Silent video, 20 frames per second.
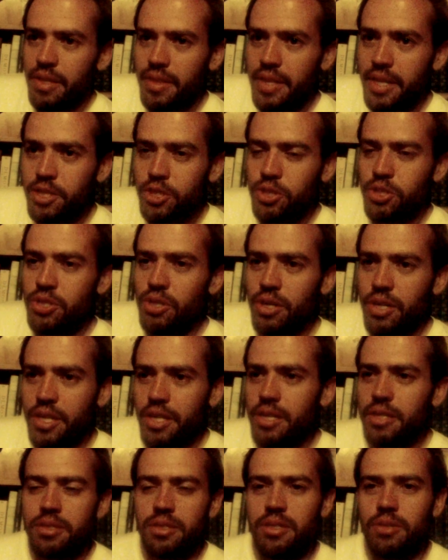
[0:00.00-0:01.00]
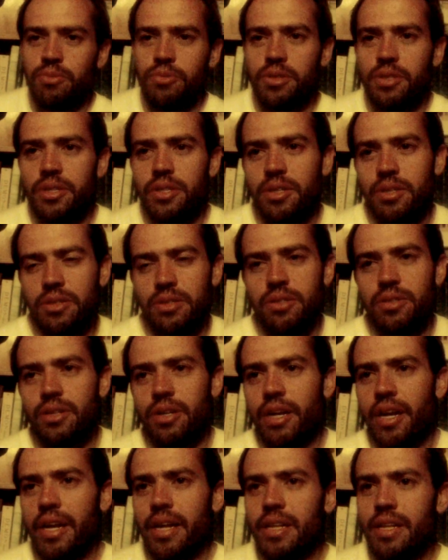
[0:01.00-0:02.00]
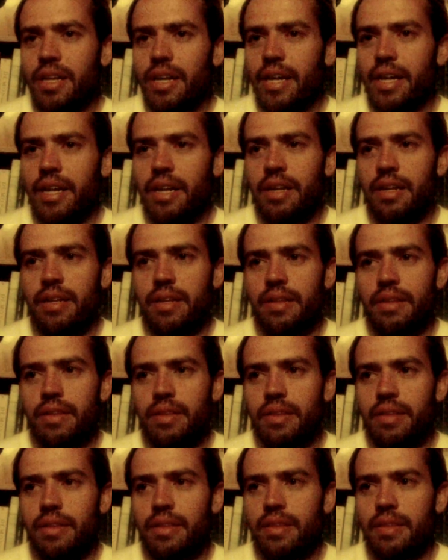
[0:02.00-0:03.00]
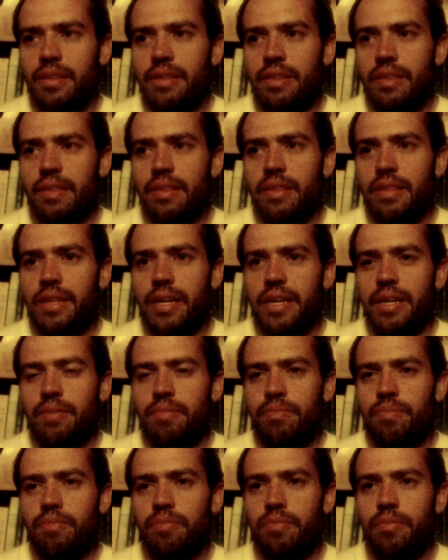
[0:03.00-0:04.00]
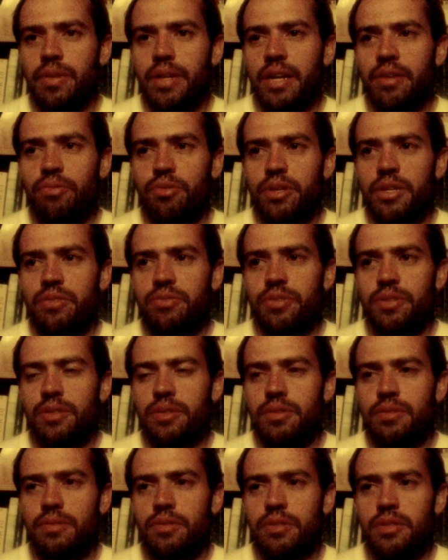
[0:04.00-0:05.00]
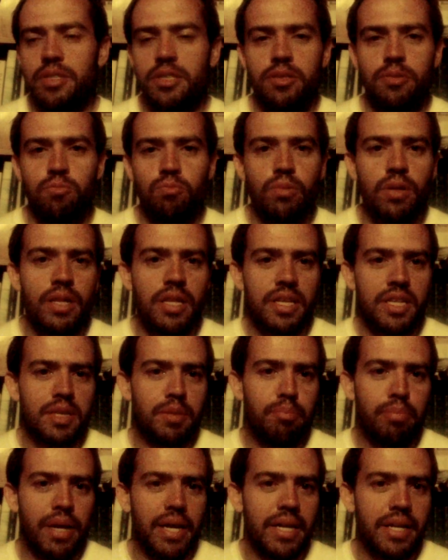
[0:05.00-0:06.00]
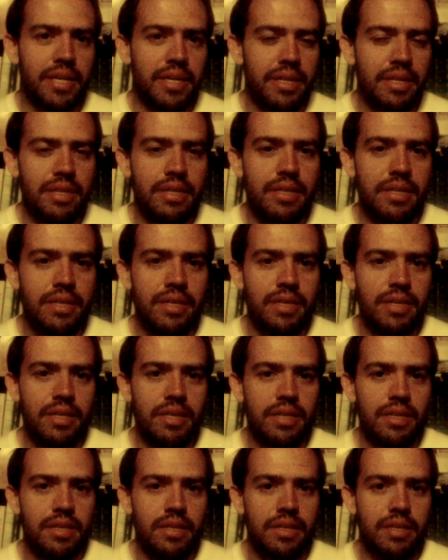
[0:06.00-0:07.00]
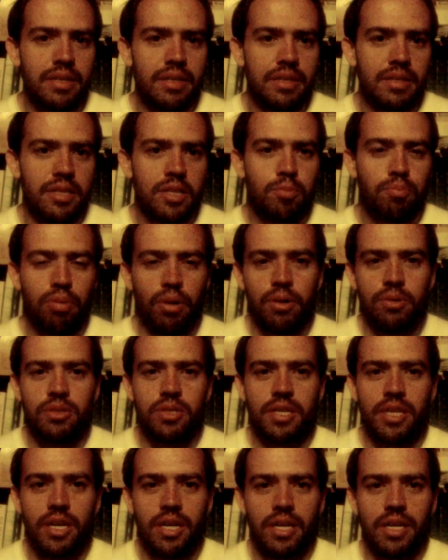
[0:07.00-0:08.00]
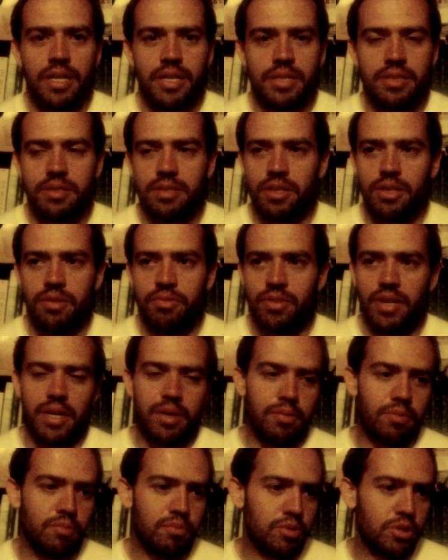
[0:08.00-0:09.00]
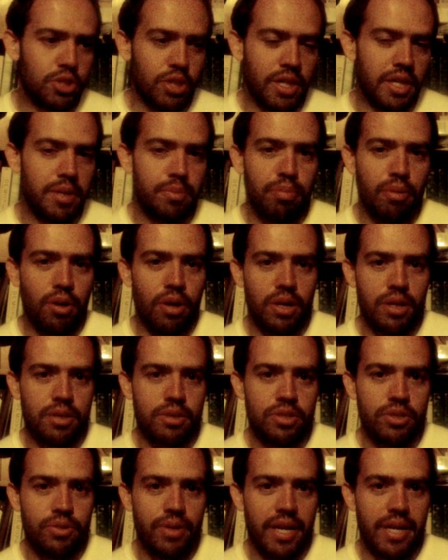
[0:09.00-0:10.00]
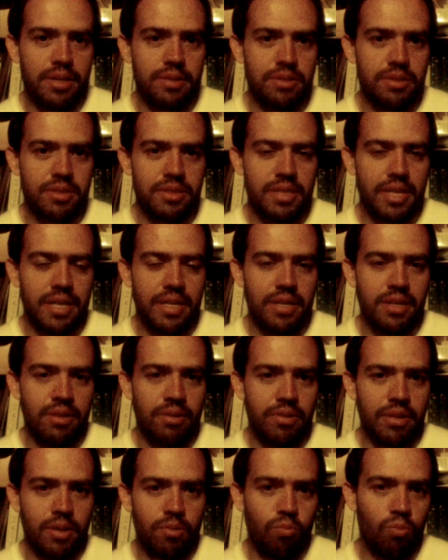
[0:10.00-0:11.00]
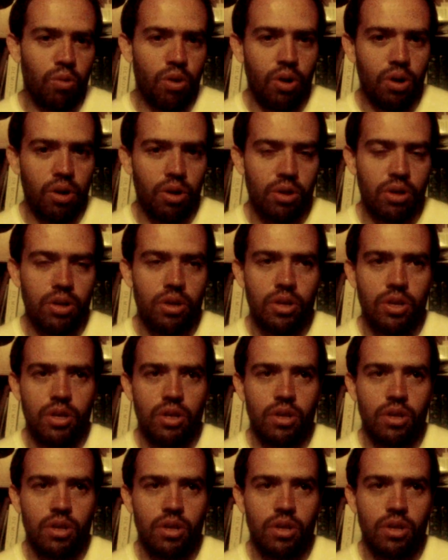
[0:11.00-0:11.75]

they just started cussing at one another, and like they never even really debated the pros and cons of like should he park two houses down and walk,